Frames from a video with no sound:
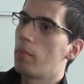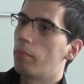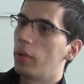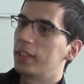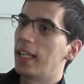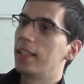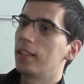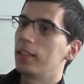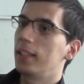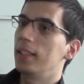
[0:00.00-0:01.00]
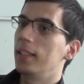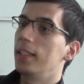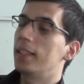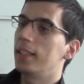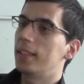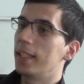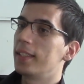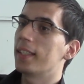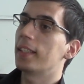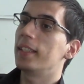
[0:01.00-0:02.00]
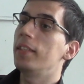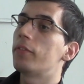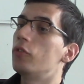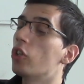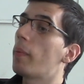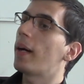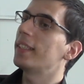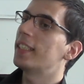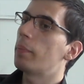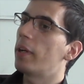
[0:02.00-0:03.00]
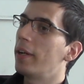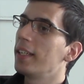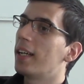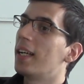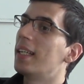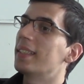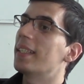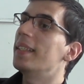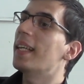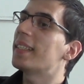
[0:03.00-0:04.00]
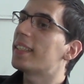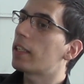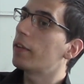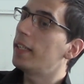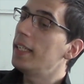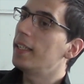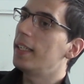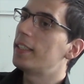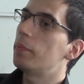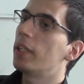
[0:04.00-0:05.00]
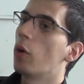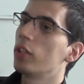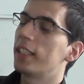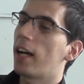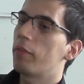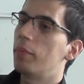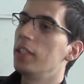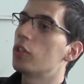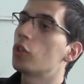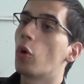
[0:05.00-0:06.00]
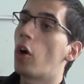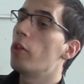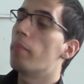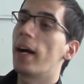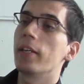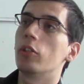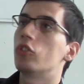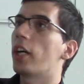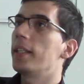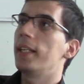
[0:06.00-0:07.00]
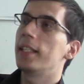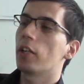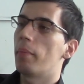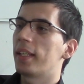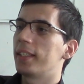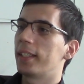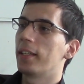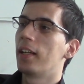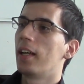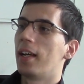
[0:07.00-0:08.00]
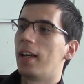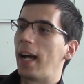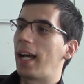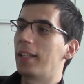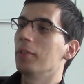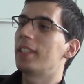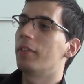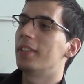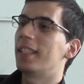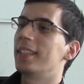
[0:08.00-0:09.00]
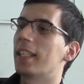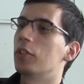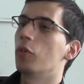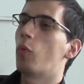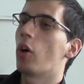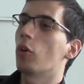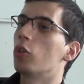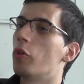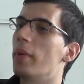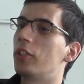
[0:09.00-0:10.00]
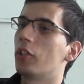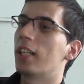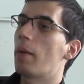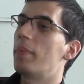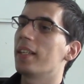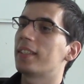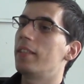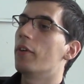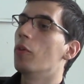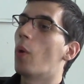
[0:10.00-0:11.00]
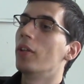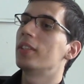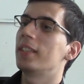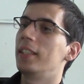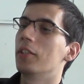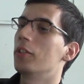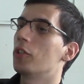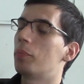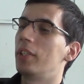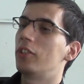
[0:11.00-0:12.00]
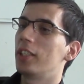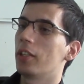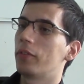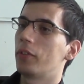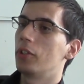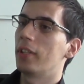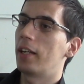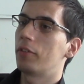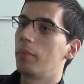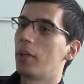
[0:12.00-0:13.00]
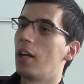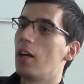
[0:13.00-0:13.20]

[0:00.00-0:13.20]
But then he, he thinks that if jobs are disappearing, then necessarily it's because they have been stolen by uh, Chinese or Mexican. I, I don't even think that the word automation appears even once in the, the speeches of uh, Donald Trump.